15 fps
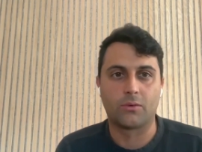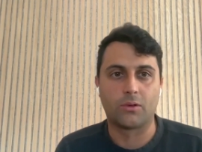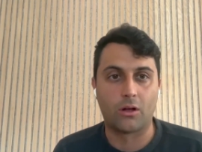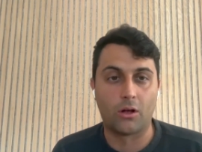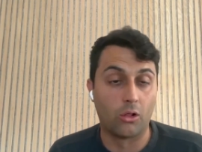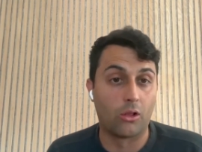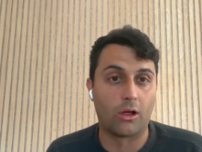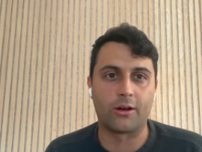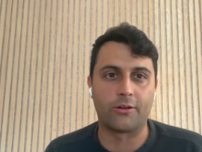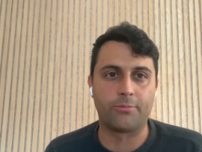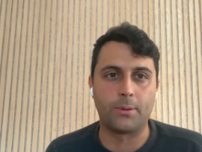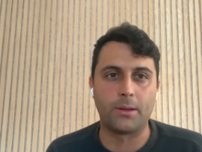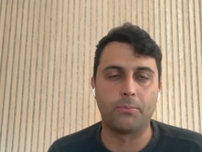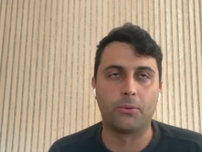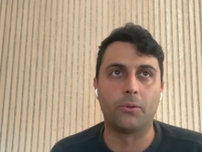a lot of
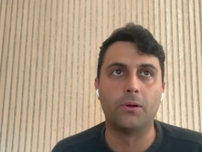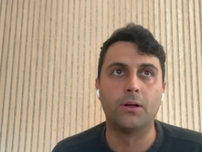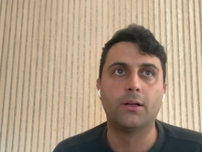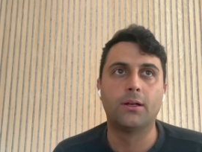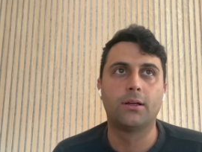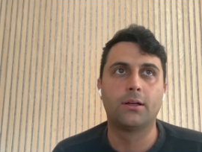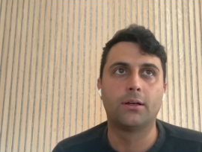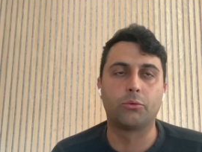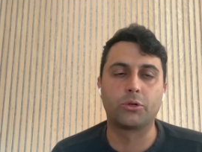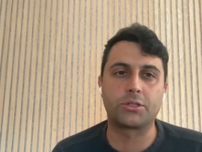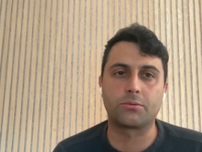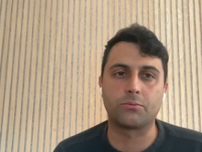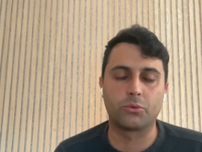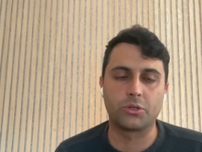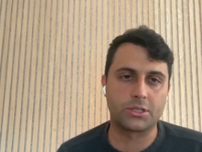people, which
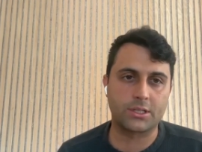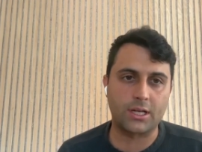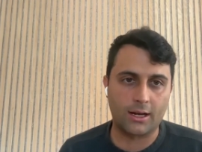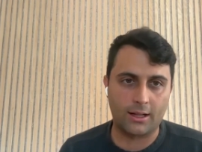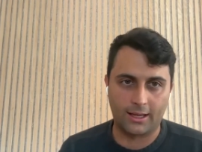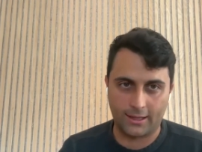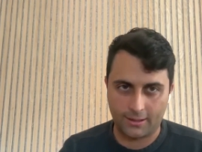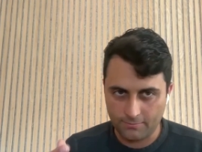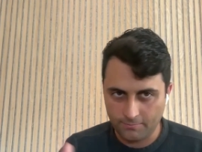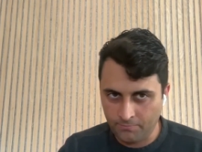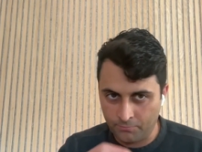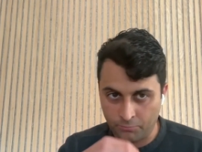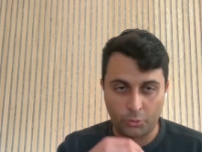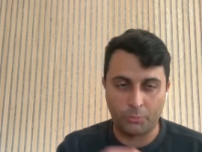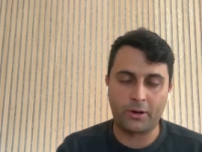is kind of like
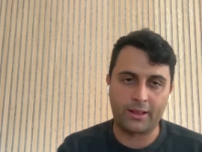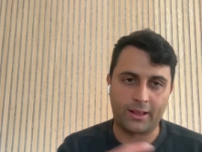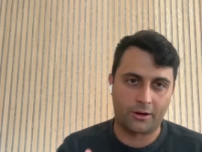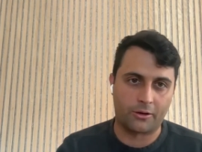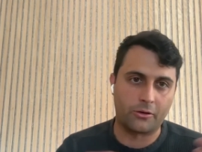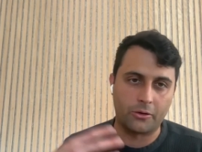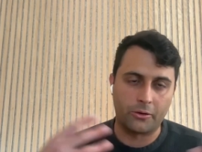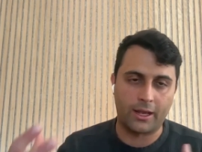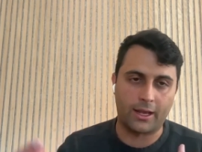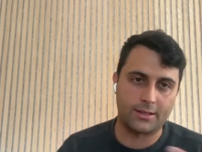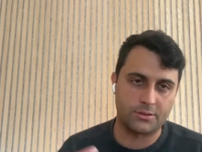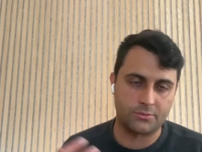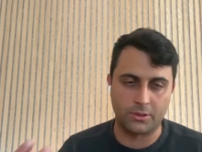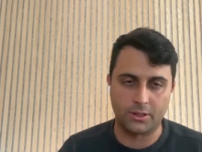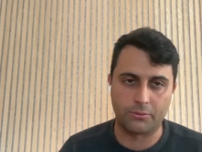we're putting that in our own
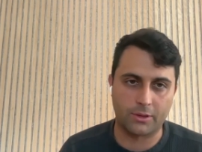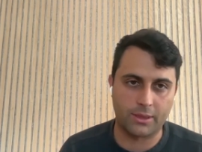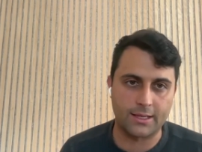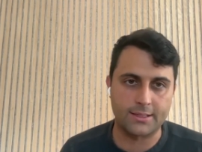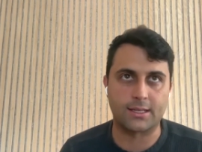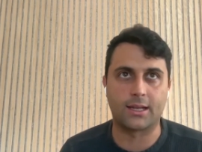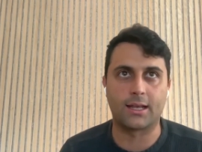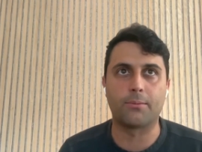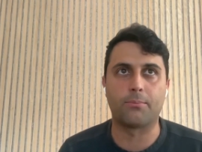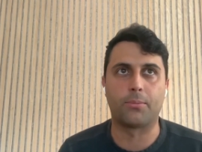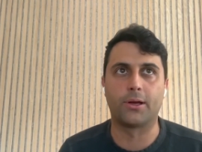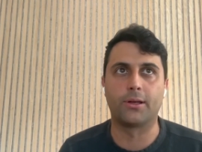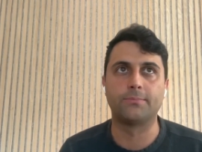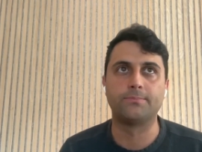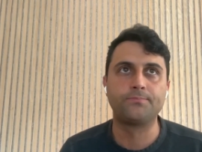hands really with S&8,
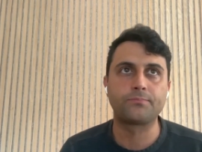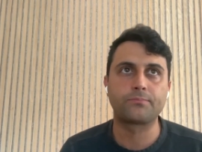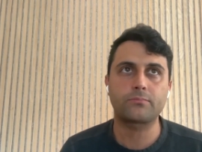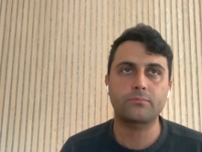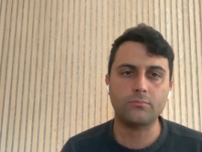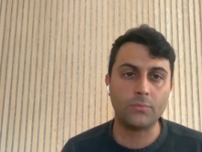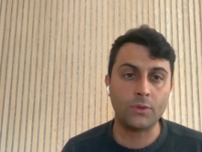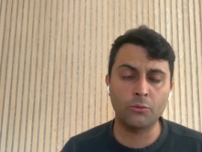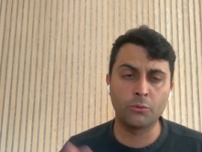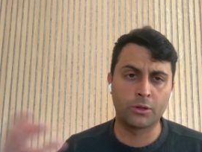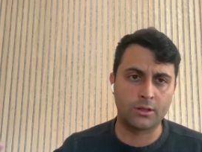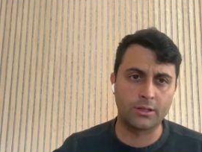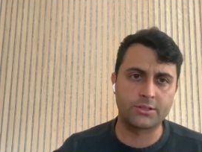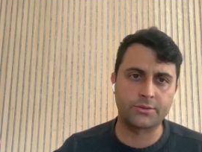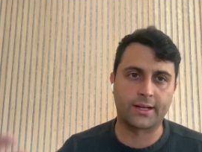but with
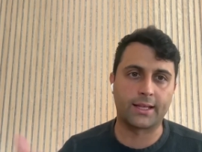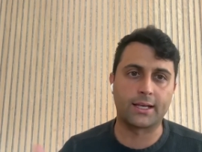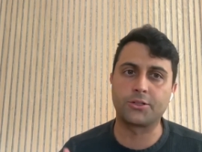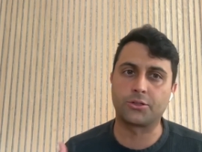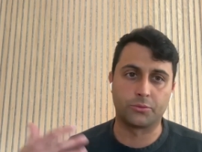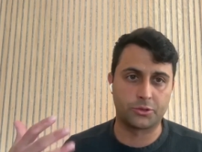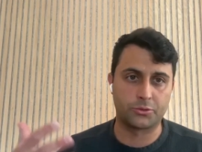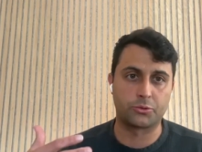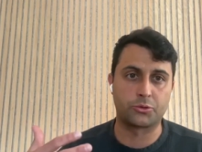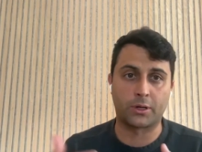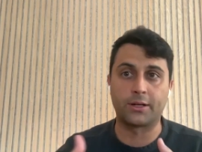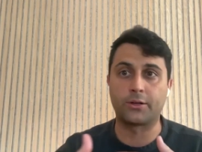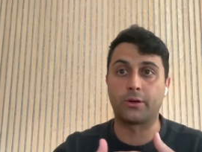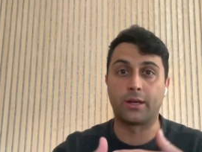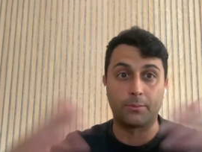Glitch Financial, which we're trying
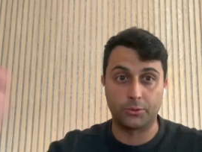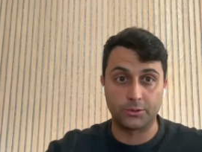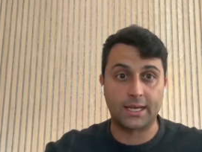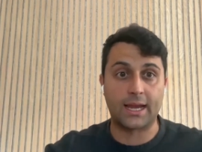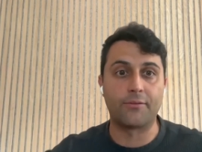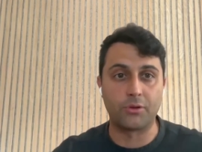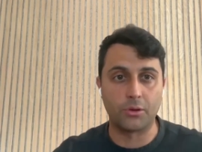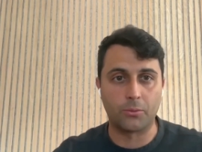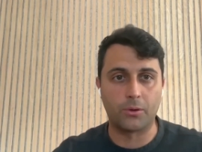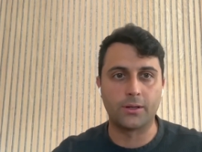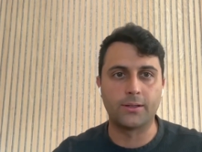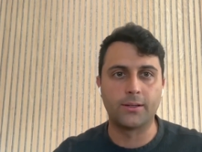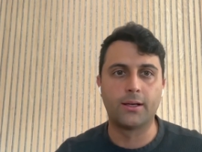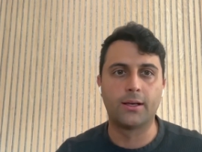to enable to everyone.